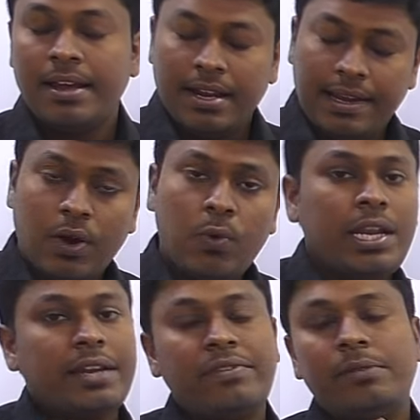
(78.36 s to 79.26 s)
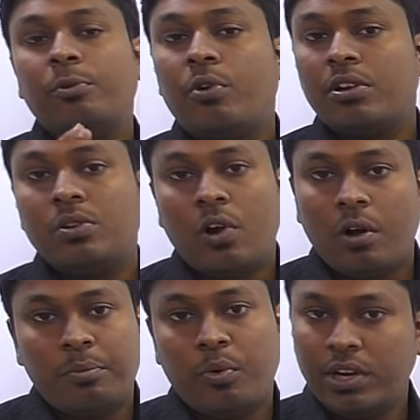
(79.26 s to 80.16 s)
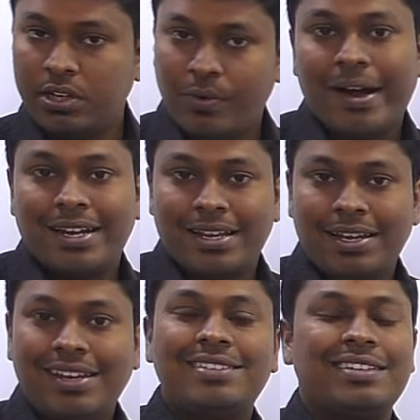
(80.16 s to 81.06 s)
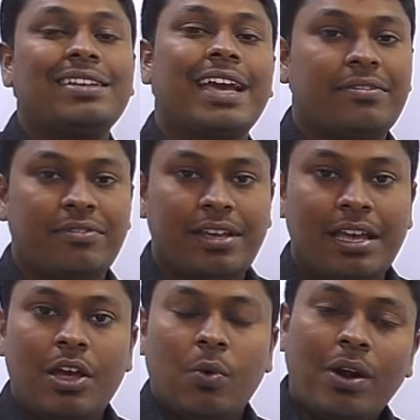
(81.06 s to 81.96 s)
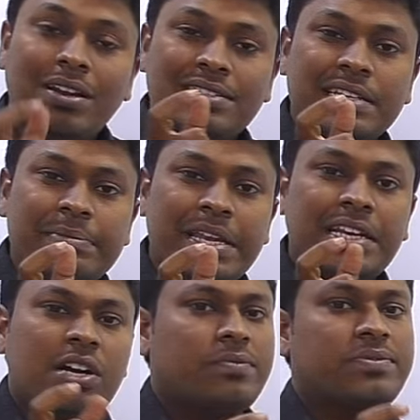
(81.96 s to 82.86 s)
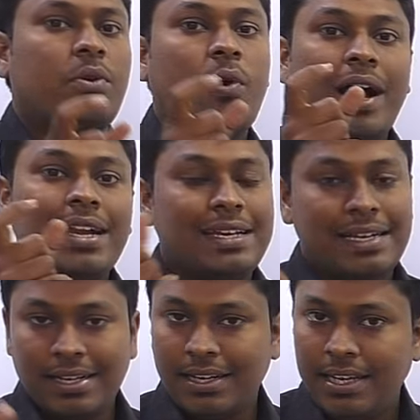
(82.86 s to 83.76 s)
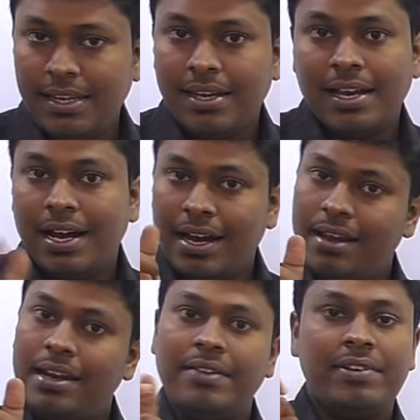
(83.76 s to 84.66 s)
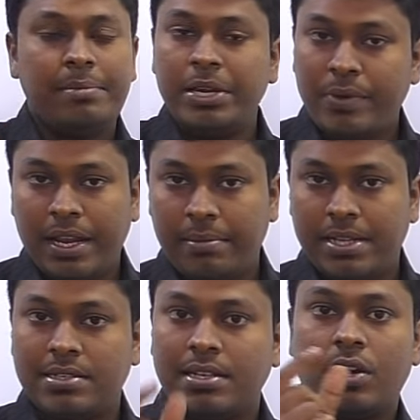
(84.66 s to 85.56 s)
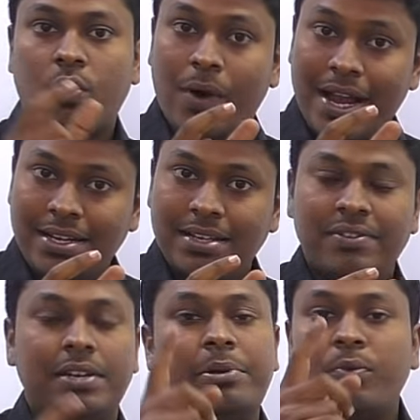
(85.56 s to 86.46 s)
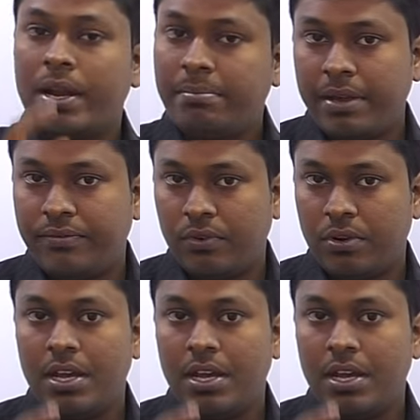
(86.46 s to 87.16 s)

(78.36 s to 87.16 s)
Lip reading: Now let me move on to compounded quarterly. Listen carefully. What is the meaning of quarterly? Early will be 12 months. Quarter will be 1 by 4.